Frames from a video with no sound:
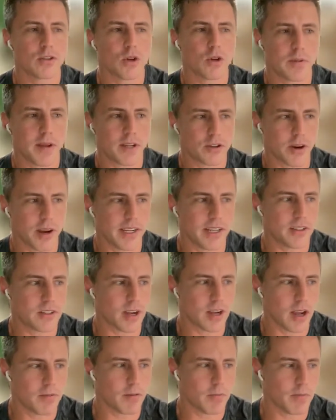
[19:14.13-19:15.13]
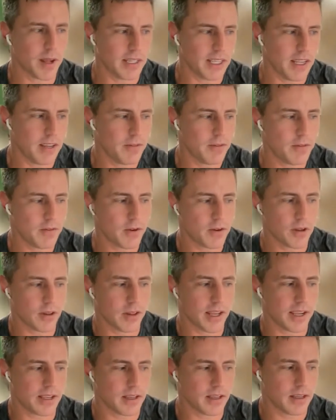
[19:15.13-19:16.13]
If we're going to talk about trading time for money, if you've
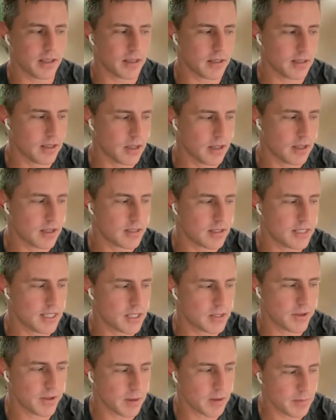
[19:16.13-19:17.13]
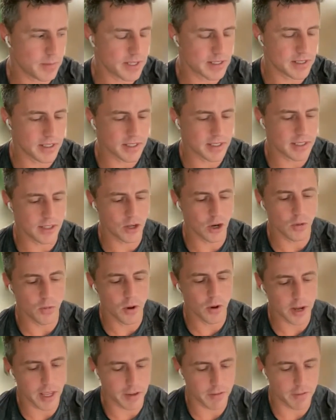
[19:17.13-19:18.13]
got like a 6-figure business
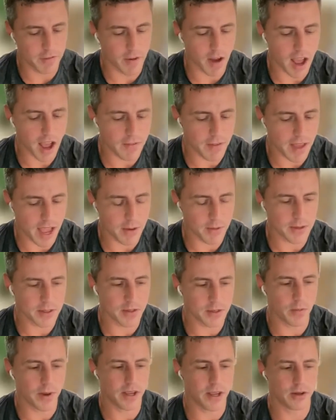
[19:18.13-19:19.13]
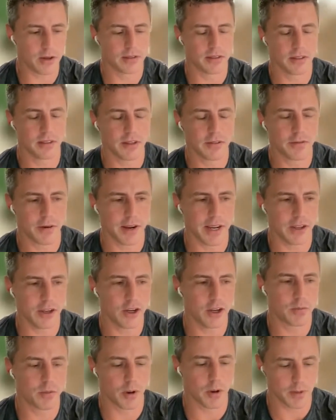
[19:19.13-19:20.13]
and you're working 5 hours a week on
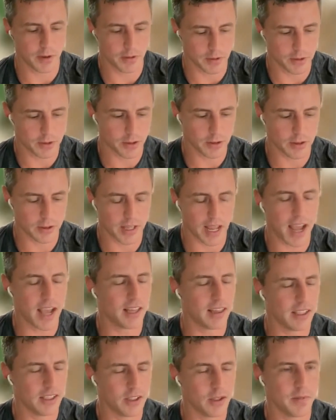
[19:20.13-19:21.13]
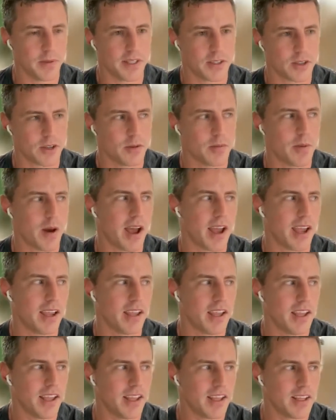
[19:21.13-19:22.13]
delivery, and you could probably reduce that a little bit too
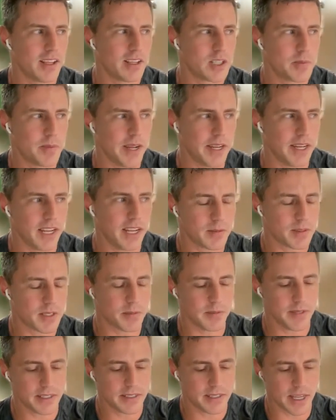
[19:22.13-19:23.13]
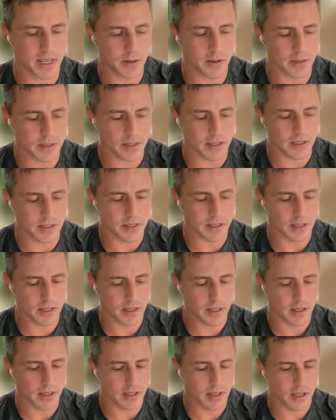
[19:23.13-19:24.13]
by speeding up some of these
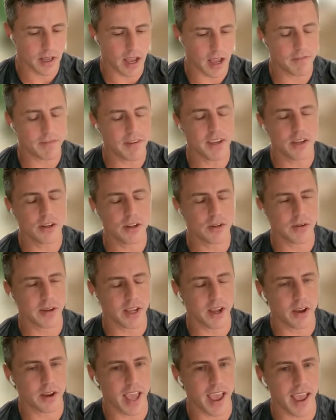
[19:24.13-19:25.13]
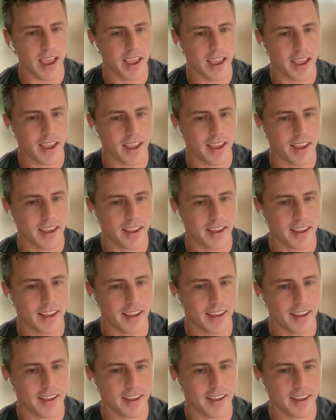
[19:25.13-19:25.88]
sequences, I think you're doing okay.